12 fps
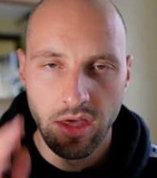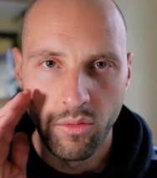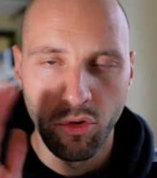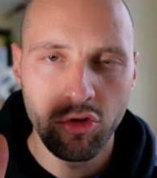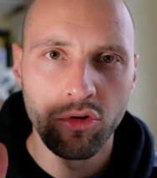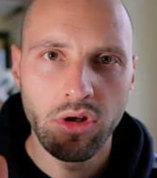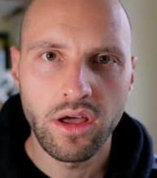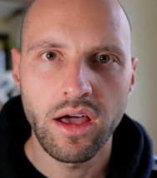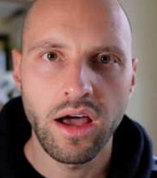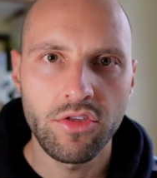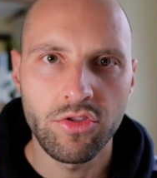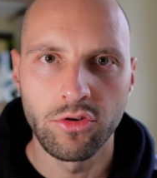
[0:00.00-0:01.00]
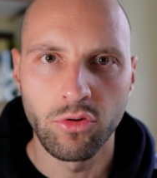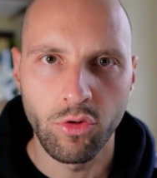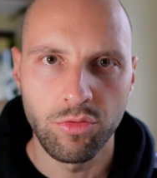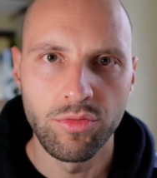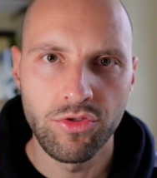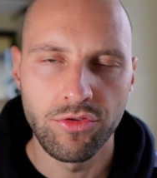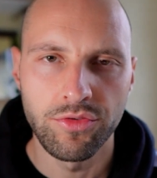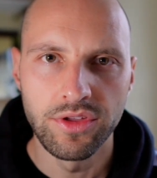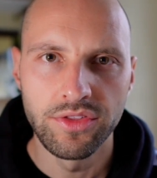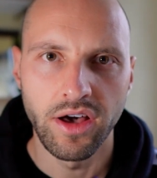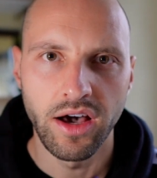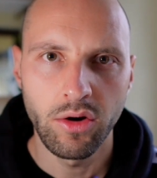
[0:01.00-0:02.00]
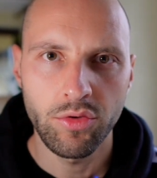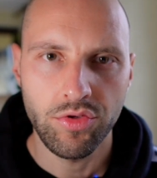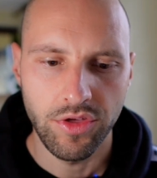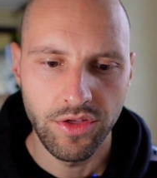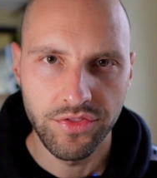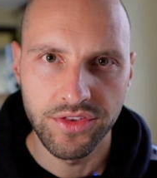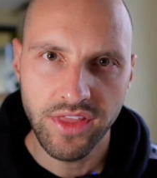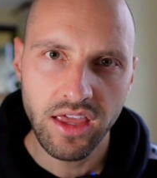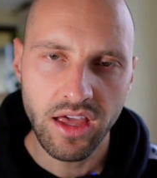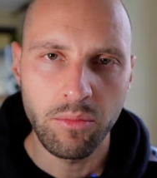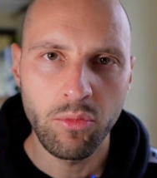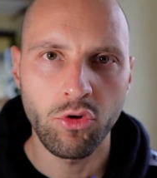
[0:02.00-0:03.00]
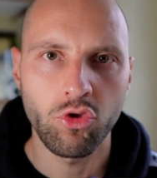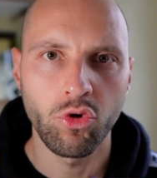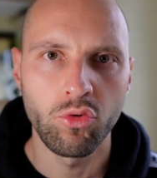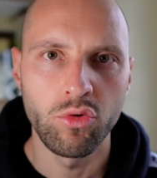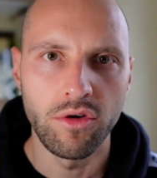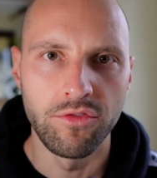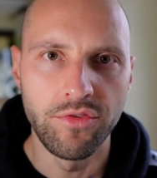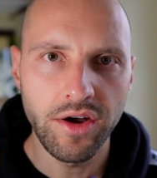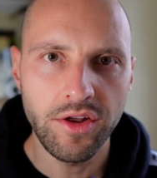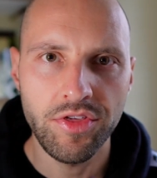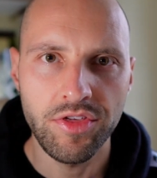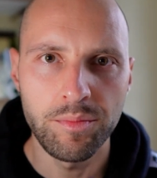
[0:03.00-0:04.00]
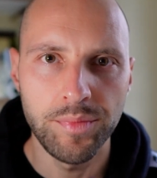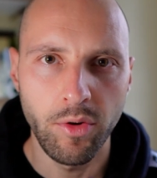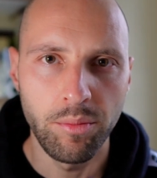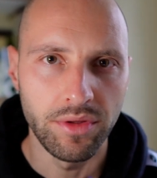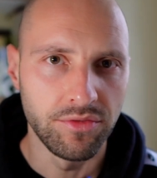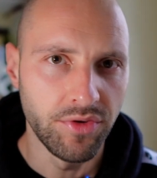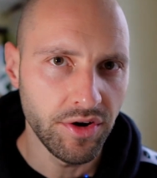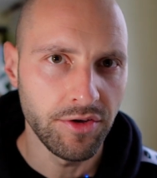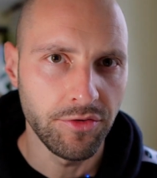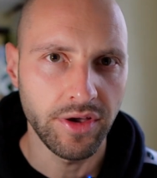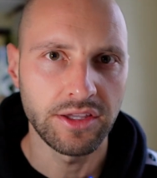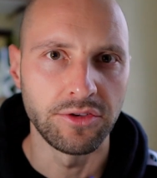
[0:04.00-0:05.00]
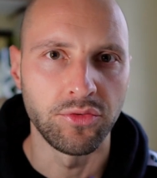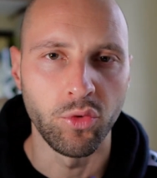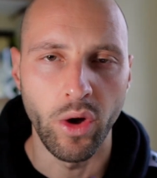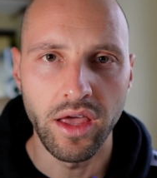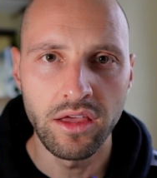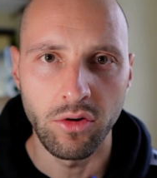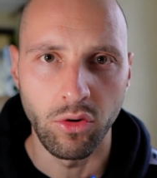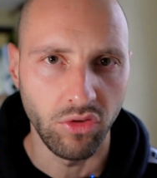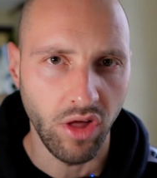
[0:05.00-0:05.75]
Hey, what's going on guys? Ross Minchev in the house, and today I'm gonna show you a very simple but very effective way on